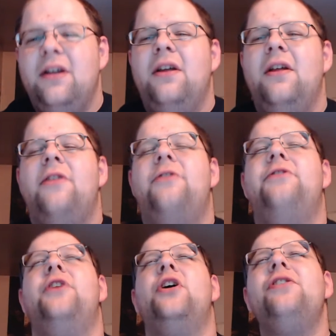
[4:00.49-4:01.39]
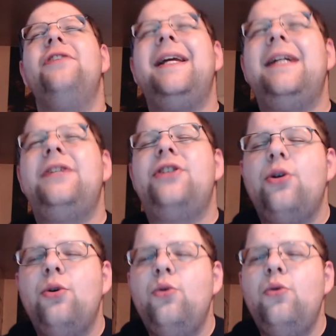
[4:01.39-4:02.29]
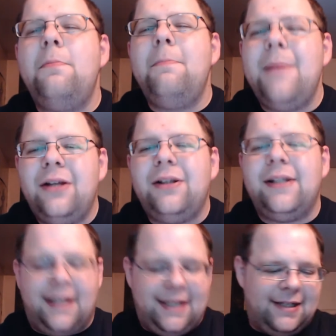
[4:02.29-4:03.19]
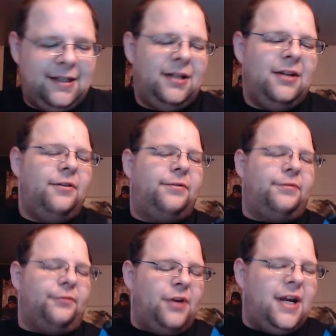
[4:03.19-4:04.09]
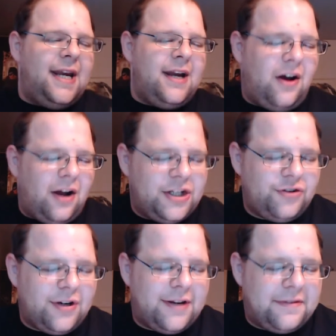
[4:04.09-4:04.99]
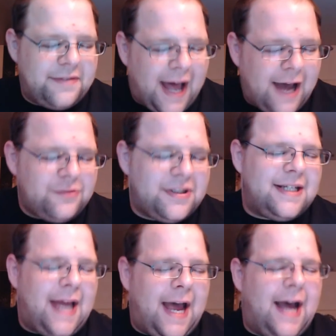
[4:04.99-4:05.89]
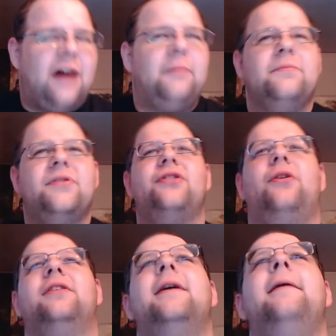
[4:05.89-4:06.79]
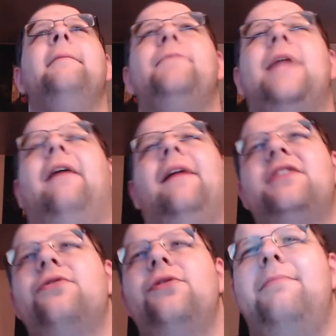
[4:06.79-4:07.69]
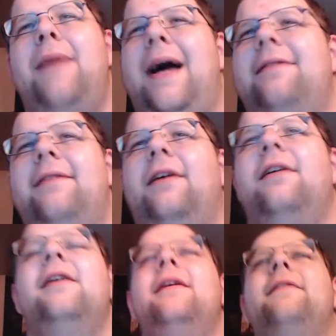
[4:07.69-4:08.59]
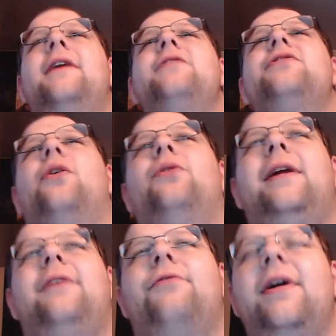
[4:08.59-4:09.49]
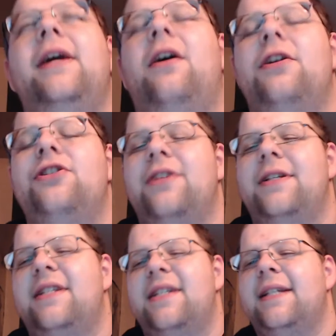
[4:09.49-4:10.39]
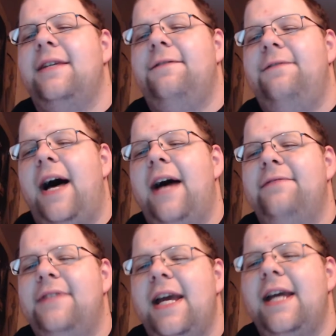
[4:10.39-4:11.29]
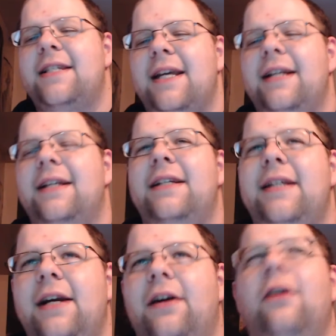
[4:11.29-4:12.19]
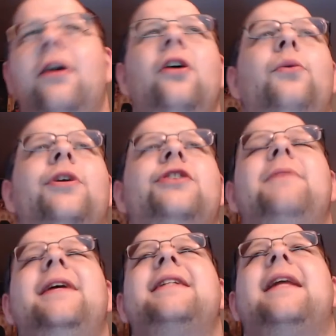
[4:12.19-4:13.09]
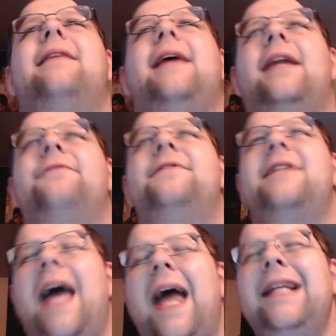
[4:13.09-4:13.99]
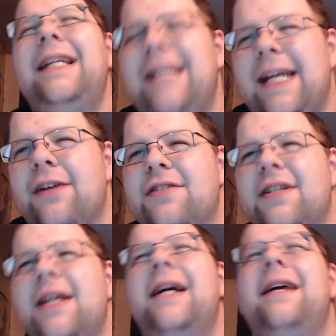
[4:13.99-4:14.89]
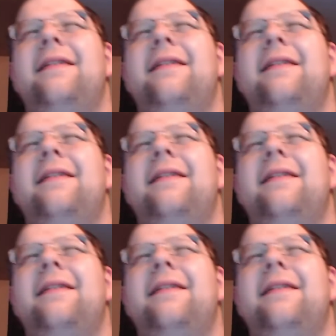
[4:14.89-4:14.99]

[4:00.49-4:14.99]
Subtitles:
32,300,000 albums sold. Now let's do the math here. There's only 365 days in a year, which means at the end of 10 years, that's